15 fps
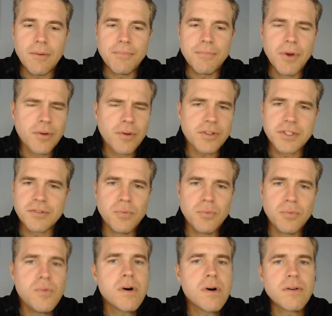Those are just
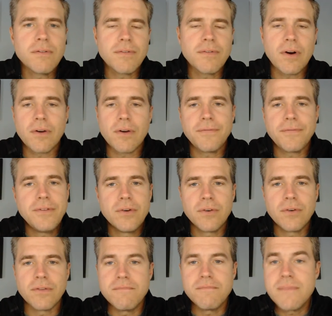a
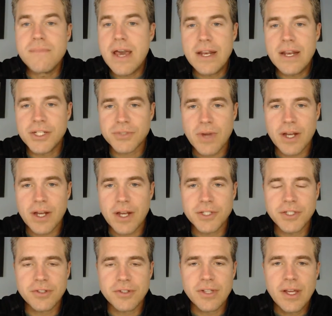few of many
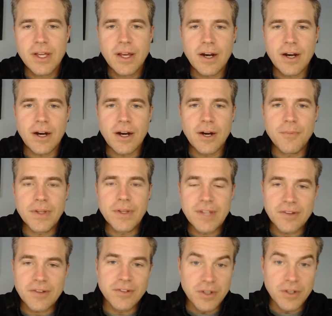strategies. It
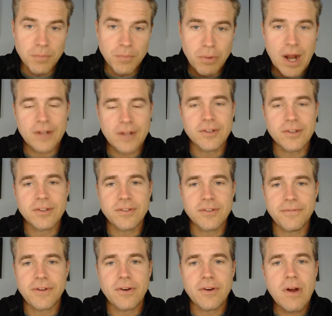takes a little practice to
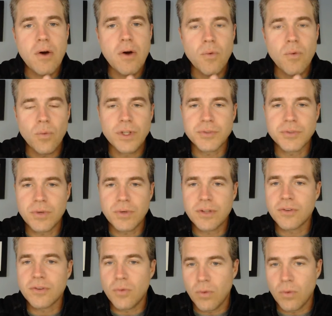figure out which
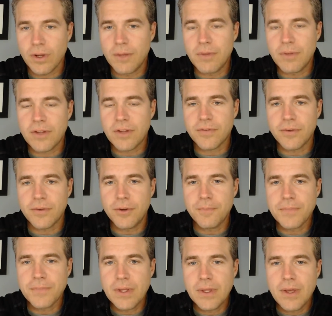one's working best for you.
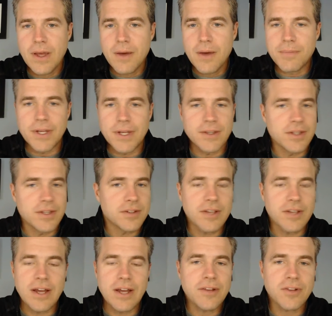But the
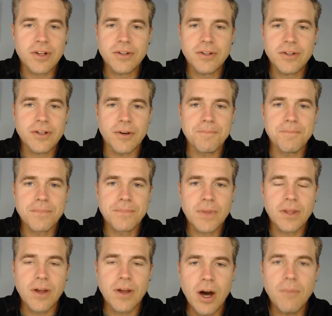studies are clear.
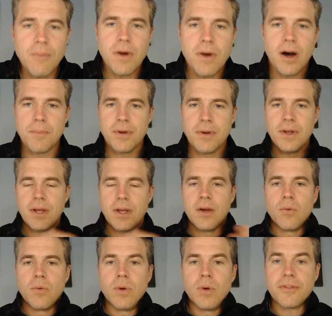Come up
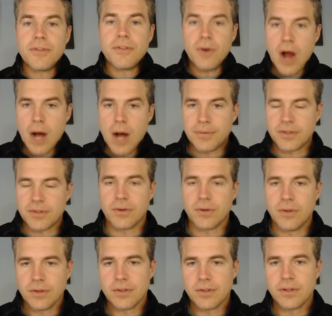with your
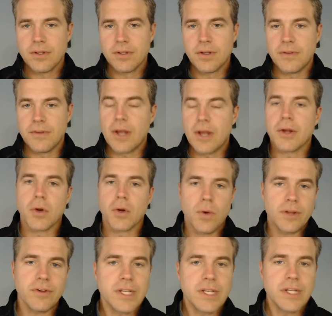obstacles that you're
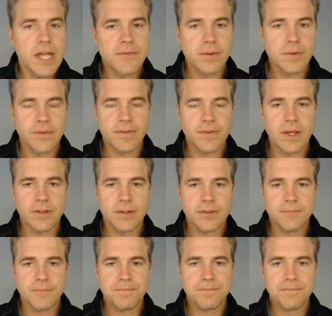going to inevitably face.